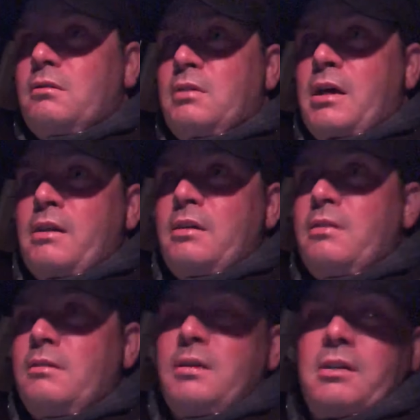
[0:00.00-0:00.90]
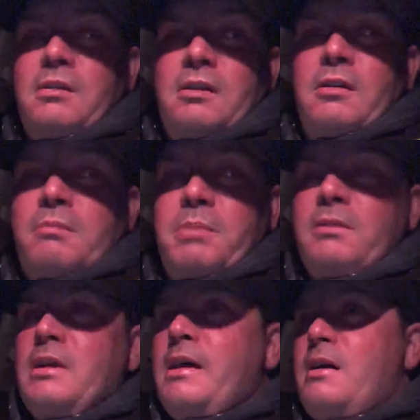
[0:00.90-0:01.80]
Like, literally
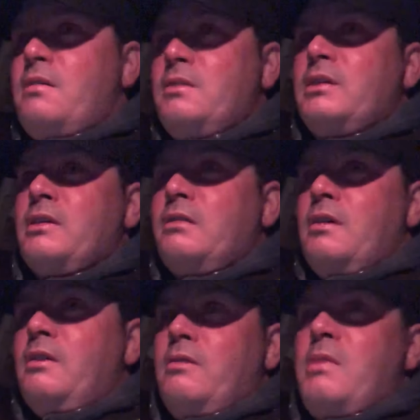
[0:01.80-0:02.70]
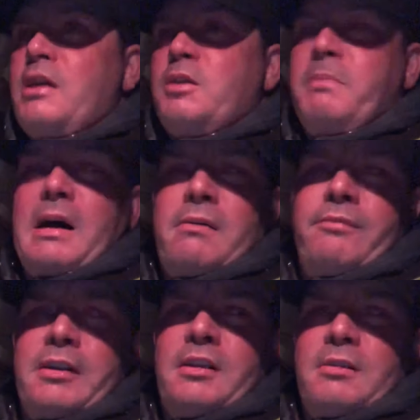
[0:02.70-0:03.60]
built a house, and watched Bob
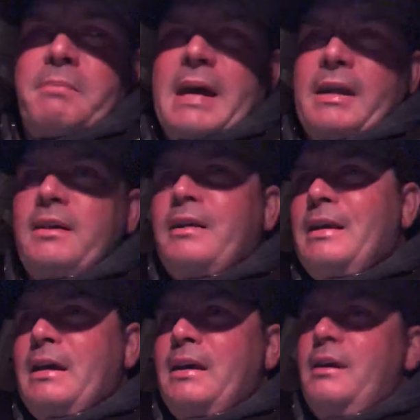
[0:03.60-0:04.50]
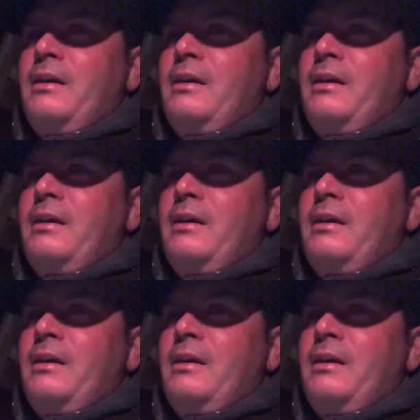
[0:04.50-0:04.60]
Vila back in the day